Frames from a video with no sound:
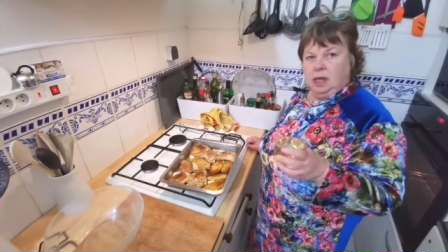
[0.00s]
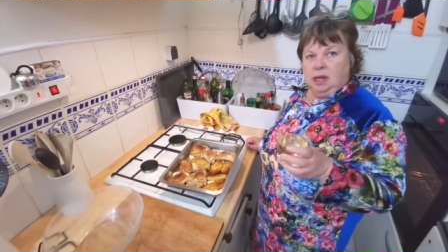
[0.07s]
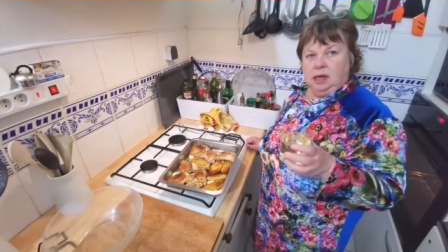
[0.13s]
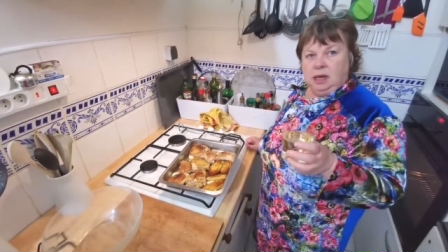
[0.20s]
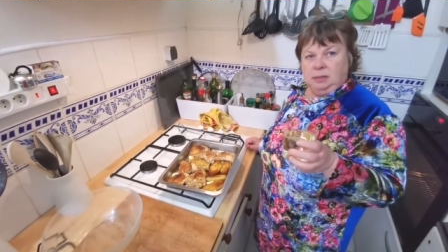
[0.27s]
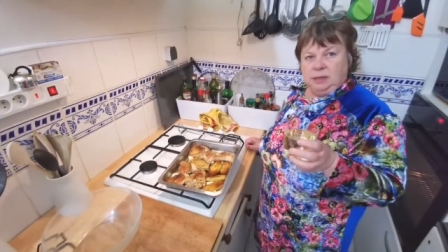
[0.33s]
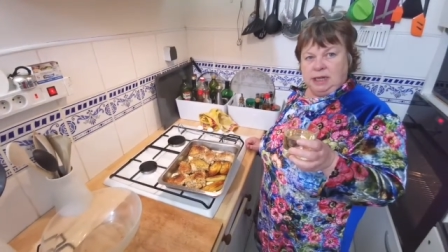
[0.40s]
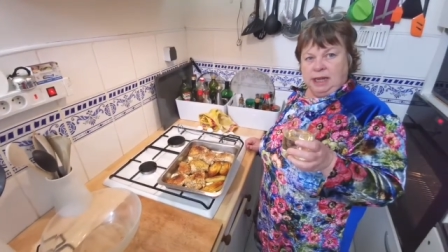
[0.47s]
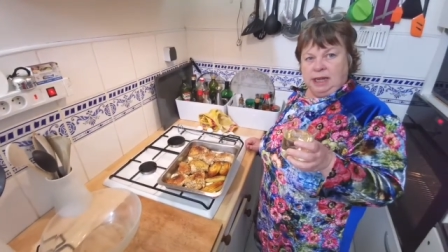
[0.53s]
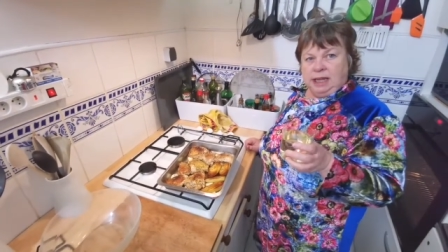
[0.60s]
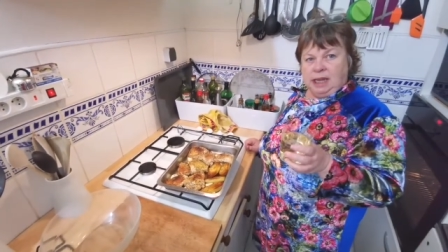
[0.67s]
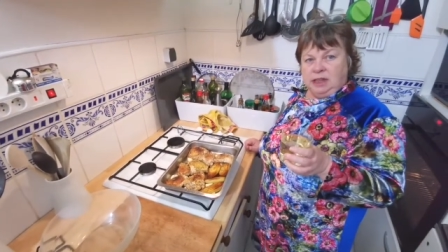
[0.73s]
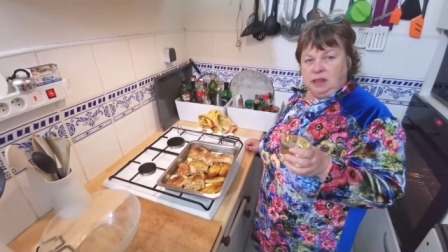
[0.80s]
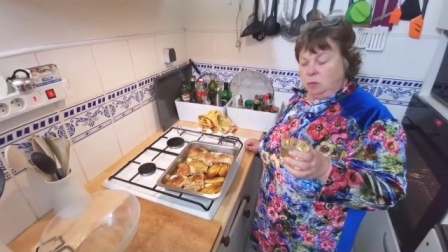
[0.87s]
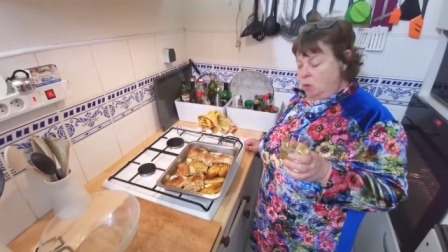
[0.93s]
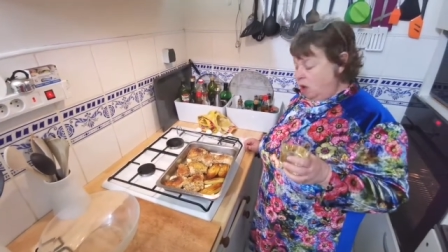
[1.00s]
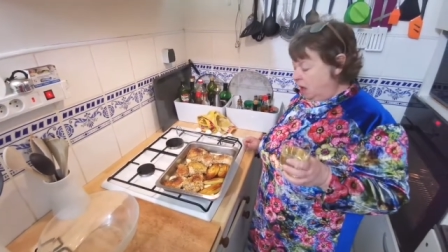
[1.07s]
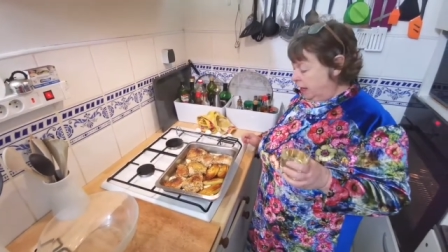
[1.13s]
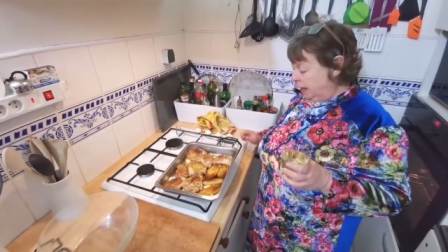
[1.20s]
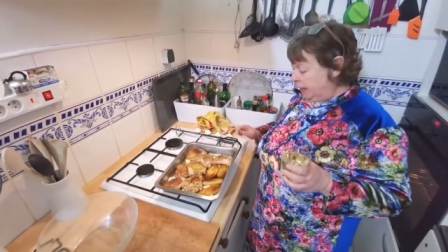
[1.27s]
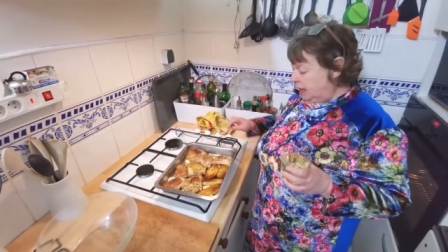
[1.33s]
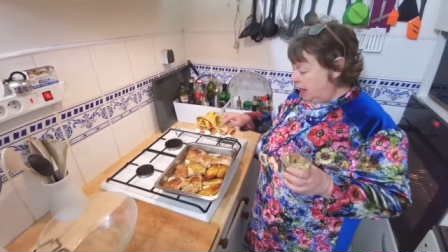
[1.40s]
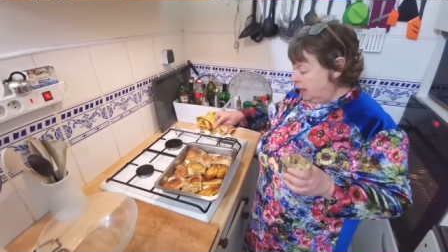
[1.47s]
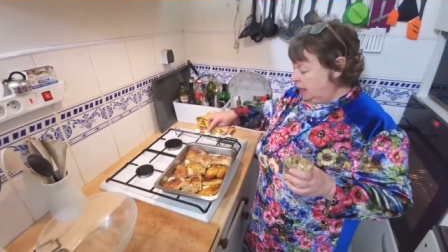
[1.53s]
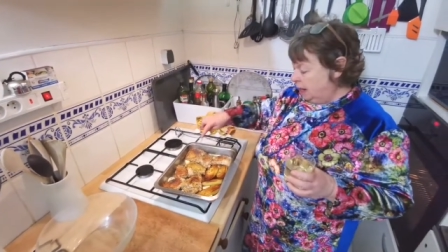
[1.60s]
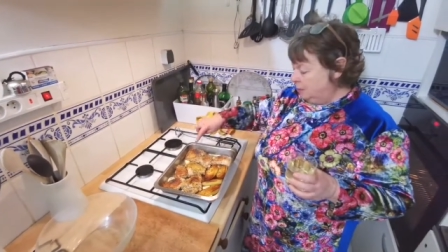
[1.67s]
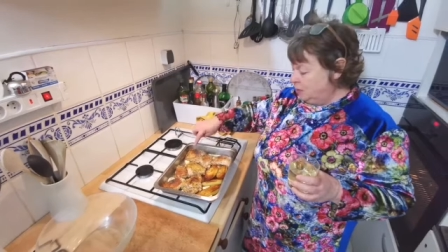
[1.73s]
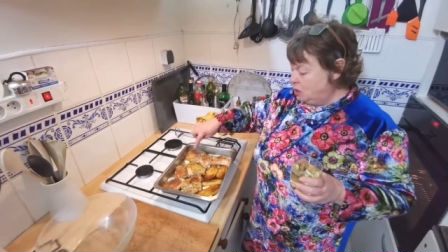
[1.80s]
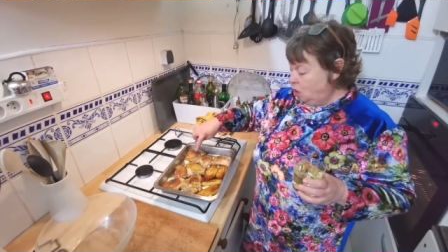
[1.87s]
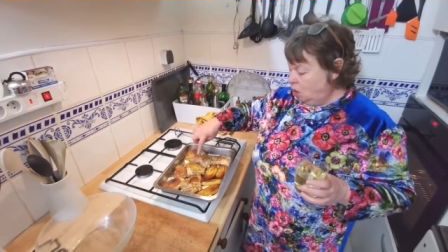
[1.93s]
I'm taking the wine, and
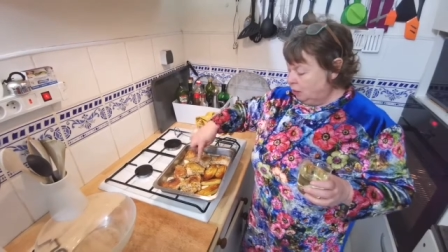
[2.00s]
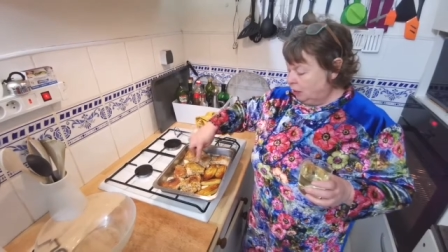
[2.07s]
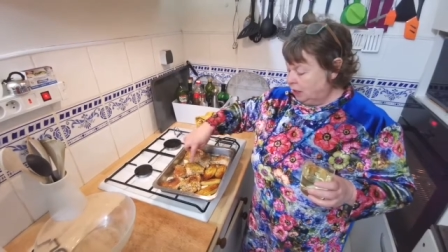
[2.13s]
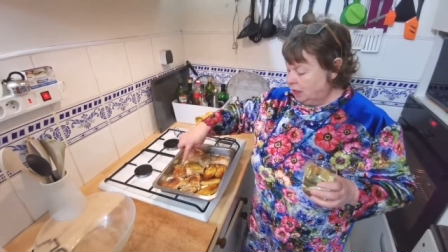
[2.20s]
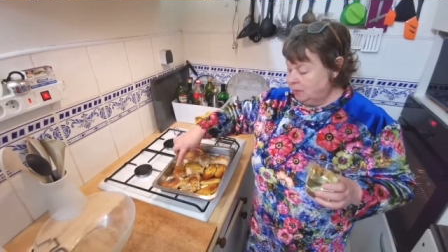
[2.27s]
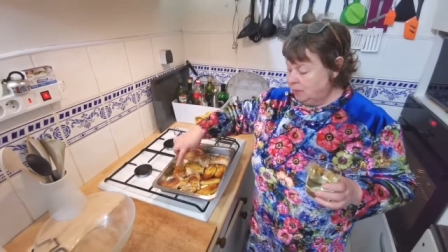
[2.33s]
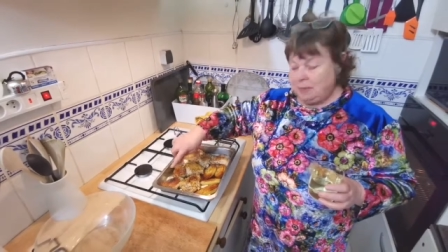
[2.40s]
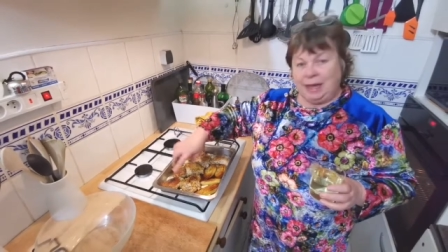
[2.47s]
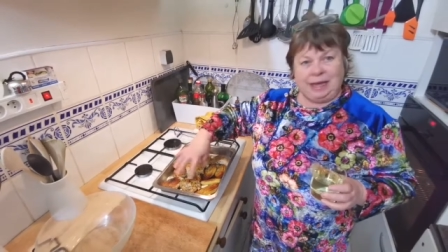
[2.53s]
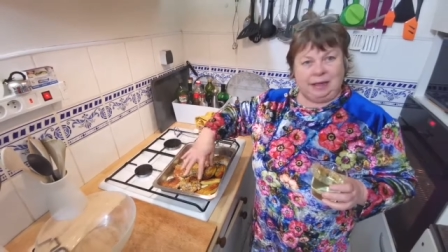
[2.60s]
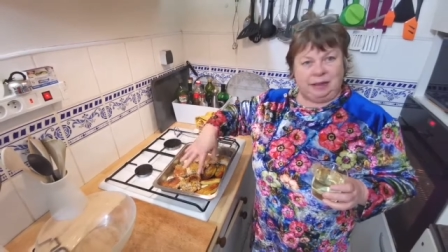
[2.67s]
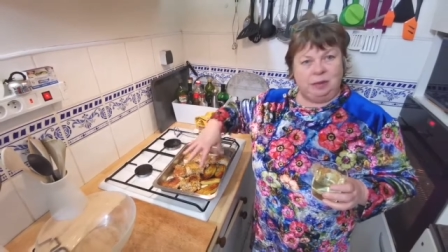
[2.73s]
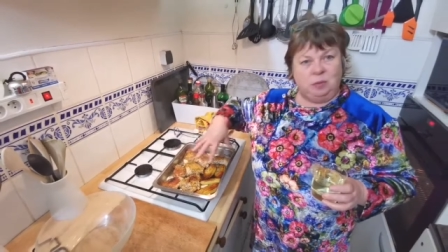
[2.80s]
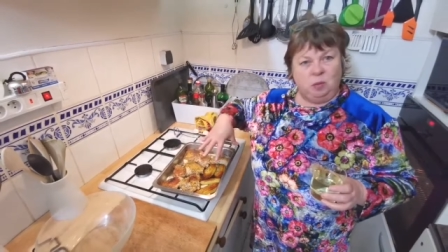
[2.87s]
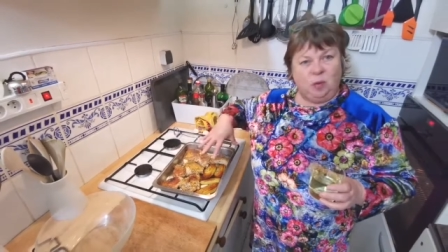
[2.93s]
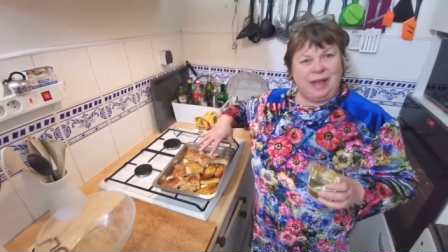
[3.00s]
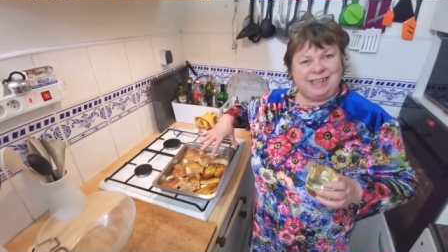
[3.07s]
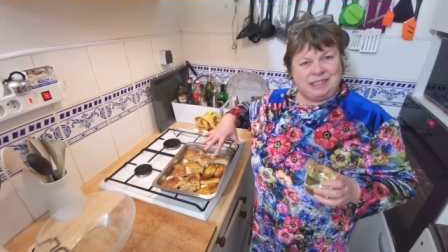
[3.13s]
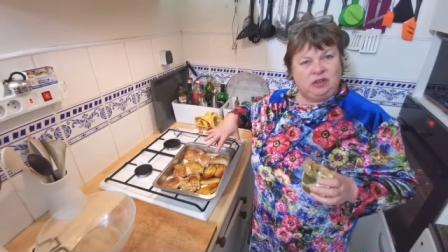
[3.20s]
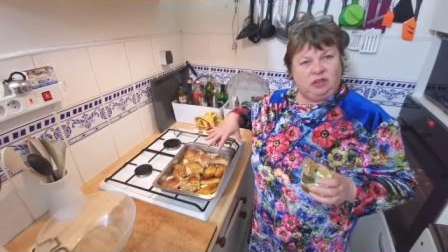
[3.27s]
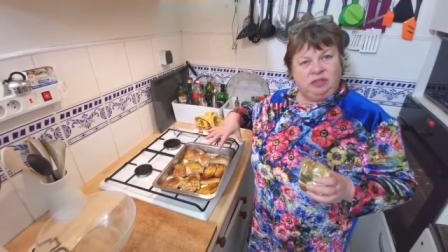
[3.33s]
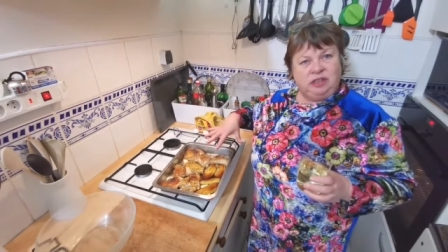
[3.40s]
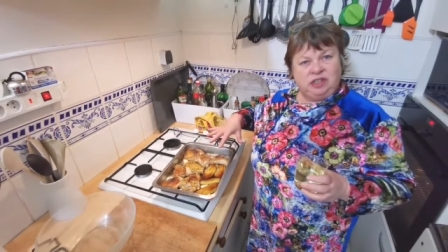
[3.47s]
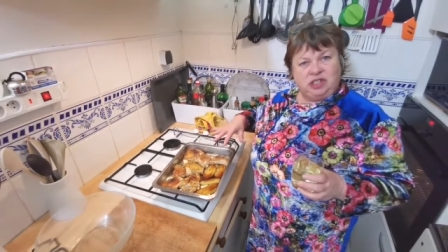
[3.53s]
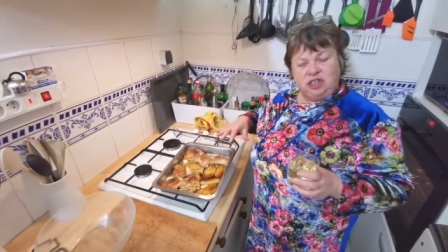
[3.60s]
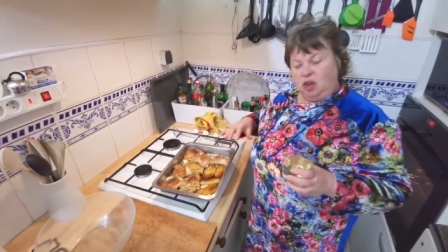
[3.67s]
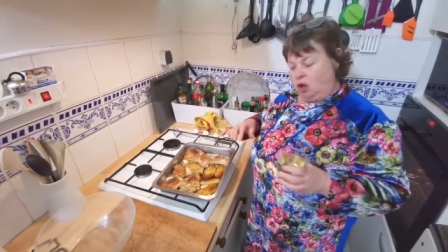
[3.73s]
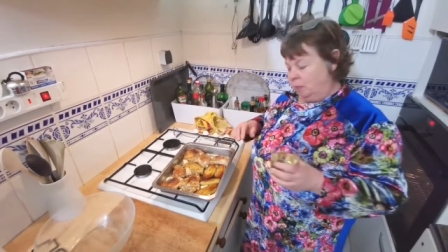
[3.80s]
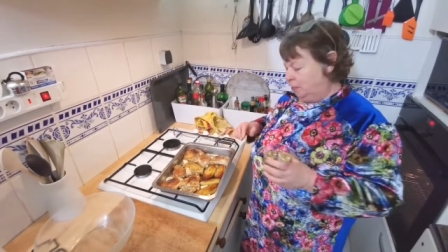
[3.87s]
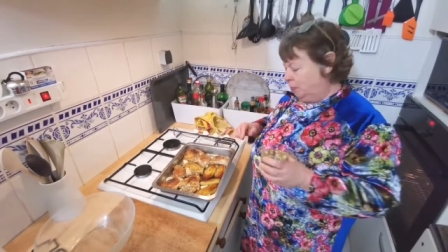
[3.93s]
I'm not going to make them wet on the
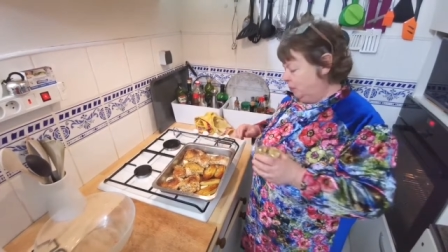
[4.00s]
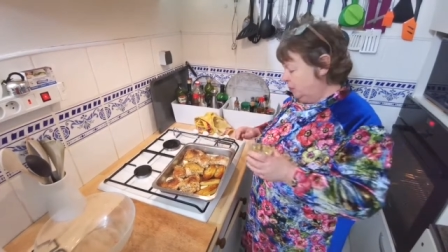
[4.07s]
top.